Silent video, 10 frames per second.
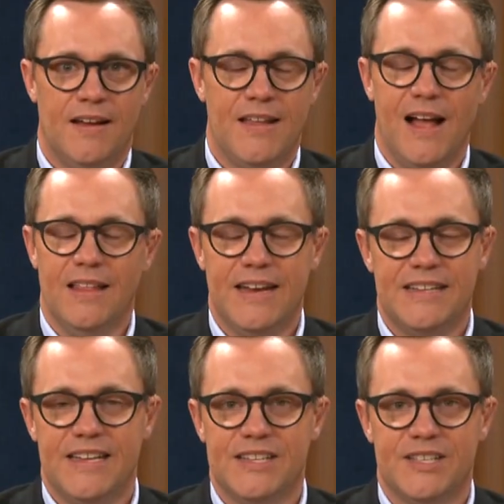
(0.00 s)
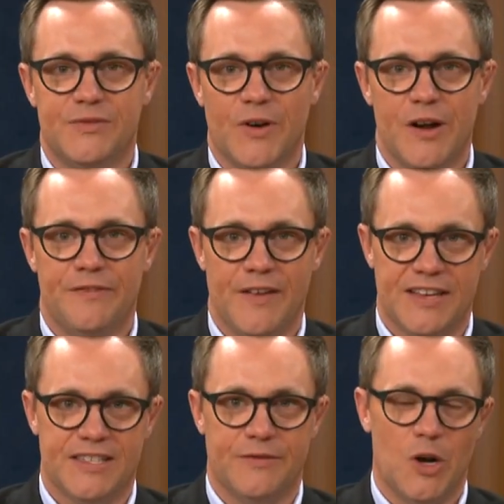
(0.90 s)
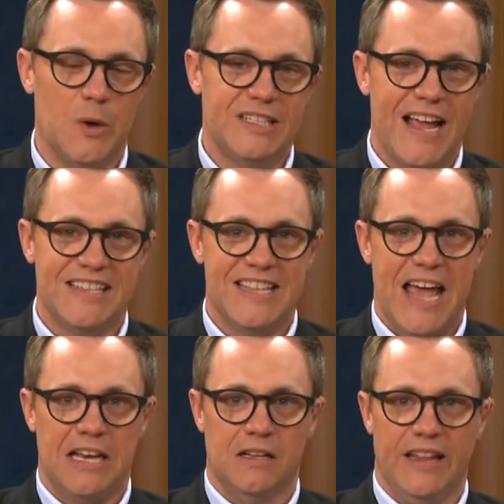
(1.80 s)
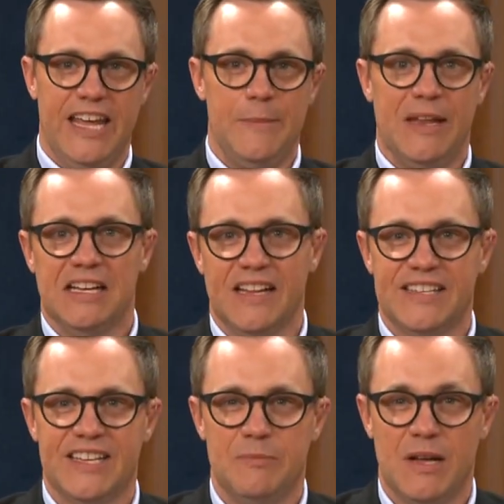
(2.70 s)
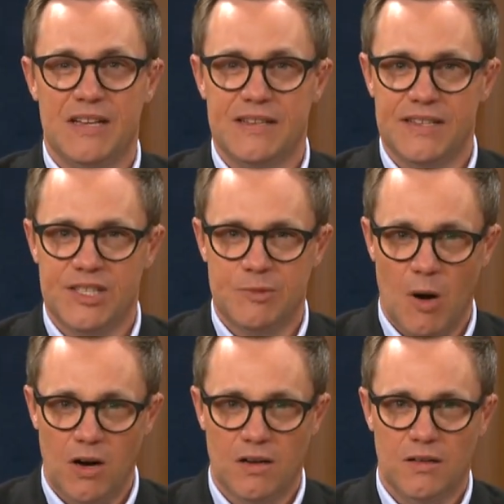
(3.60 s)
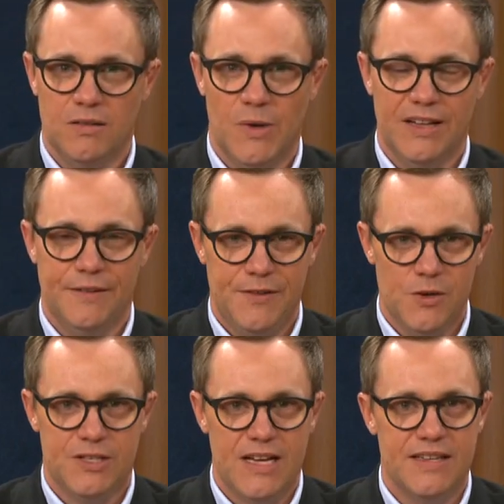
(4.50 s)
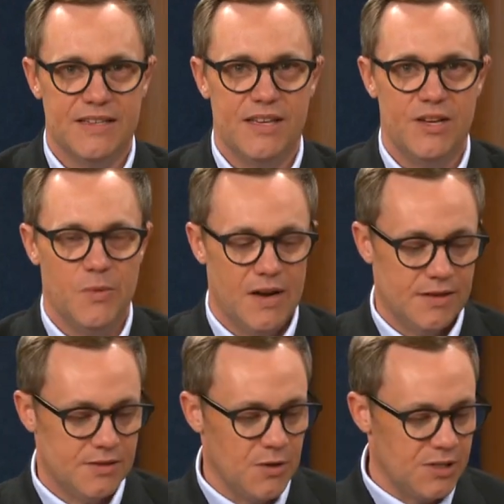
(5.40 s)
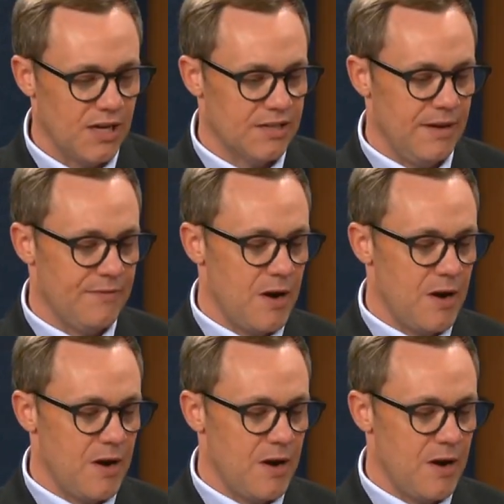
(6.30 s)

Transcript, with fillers: The holiday season's very festive. It always has that gleam and glisten, but does it sparkle? Well, if yours doesn't, you want to go talk to my